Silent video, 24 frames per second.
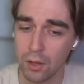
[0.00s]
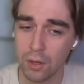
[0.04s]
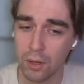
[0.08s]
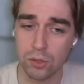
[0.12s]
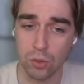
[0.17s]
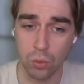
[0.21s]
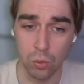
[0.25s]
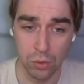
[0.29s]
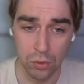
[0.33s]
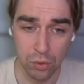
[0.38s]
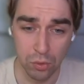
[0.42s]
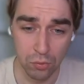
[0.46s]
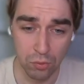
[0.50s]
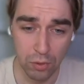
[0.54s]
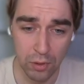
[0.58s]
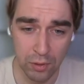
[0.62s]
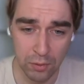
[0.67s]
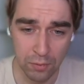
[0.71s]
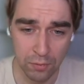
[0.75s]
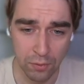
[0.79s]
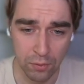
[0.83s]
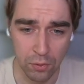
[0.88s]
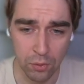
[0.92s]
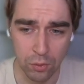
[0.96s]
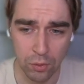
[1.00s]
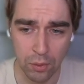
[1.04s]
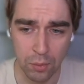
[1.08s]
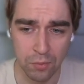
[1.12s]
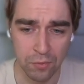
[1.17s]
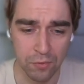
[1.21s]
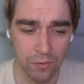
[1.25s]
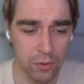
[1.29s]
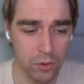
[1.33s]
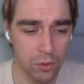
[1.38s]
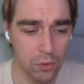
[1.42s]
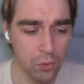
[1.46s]
So I want to create a
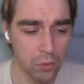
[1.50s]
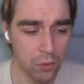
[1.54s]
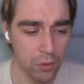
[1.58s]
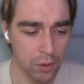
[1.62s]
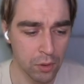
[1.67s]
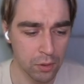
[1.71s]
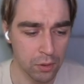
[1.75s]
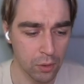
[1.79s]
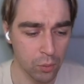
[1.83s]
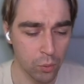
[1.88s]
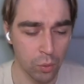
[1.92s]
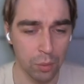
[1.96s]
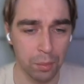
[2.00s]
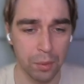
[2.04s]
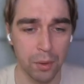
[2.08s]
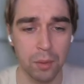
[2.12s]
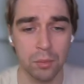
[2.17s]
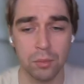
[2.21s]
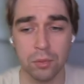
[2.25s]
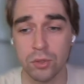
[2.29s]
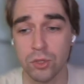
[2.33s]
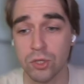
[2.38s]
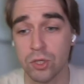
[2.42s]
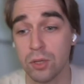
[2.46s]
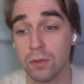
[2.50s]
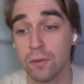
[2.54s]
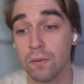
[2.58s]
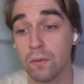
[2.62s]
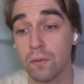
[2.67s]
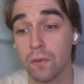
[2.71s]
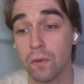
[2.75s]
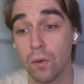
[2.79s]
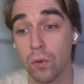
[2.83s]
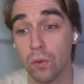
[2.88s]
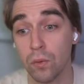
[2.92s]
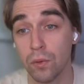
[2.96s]
follow-up video, and I will publish
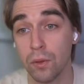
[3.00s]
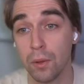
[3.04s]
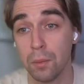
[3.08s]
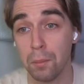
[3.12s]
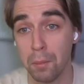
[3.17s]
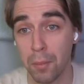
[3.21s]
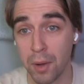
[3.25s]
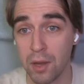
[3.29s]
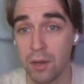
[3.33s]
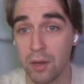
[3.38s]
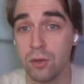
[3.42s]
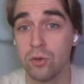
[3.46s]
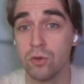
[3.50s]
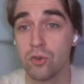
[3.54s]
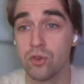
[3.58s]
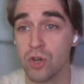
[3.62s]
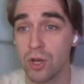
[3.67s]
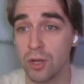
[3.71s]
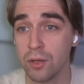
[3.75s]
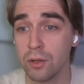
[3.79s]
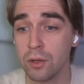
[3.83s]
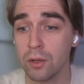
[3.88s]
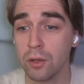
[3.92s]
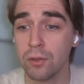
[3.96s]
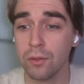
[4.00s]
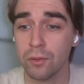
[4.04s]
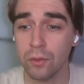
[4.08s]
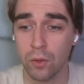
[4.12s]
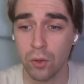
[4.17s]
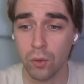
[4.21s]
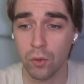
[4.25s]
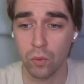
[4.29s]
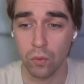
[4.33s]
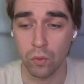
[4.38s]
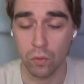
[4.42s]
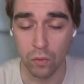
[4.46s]
it on the main channel,
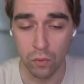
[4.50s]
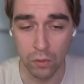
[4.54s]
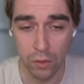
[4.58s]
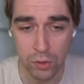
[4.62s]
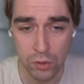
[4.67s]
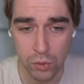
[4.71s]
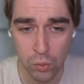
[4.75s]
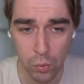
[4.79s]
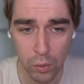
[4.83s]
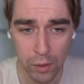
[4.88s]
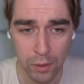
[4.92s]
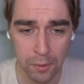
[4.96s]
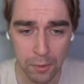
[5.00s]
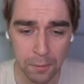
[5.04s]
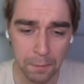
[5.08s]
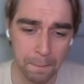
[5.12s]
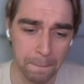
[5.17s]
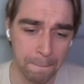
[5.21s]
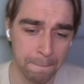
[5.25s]
not this one.